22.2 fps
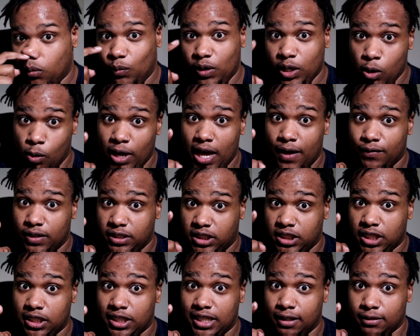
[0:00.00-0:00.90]
We gonna have a
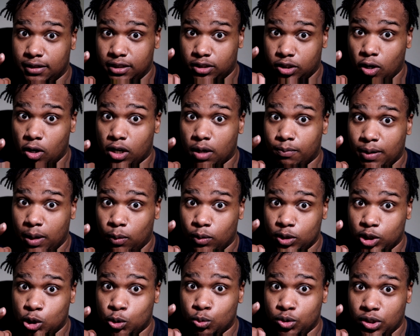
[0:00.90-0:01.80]
sit down and talk about
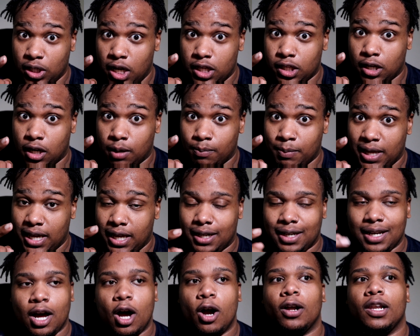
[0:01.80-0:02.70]
what you done, young
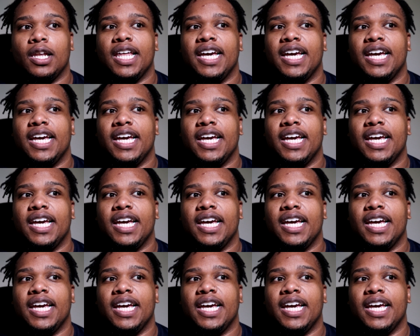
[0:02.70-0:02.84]
man, or